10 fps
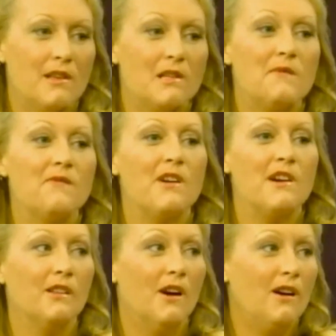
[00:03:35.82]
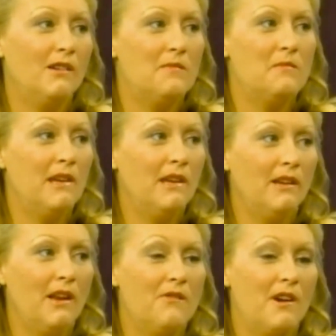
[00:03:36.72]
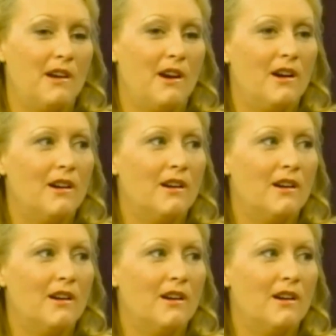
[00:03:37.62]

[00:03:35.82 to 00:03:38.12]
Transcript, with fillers: very long to me and very hard.